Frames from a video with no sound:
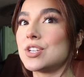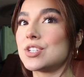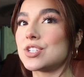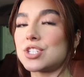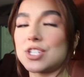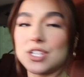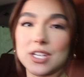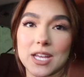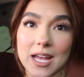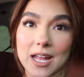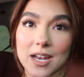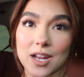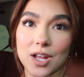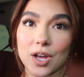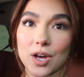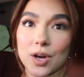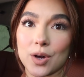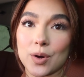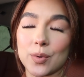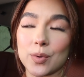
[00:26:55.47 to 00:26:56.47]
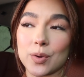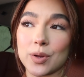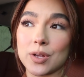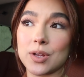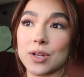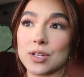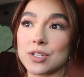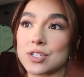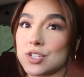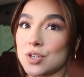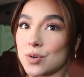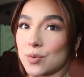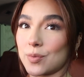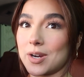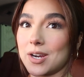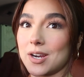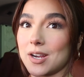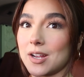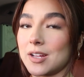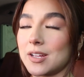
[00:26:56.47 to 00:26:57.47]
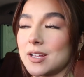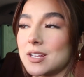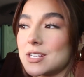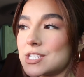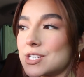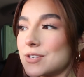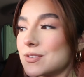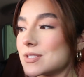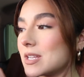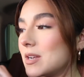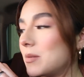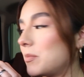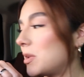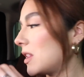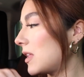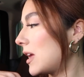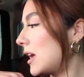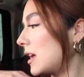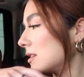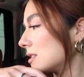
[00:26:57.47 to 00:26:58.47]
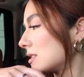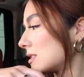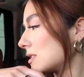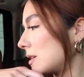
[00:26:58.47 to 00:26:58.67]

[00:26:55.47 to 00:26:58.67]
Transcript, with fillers: she had to go to work because she was gonna be late.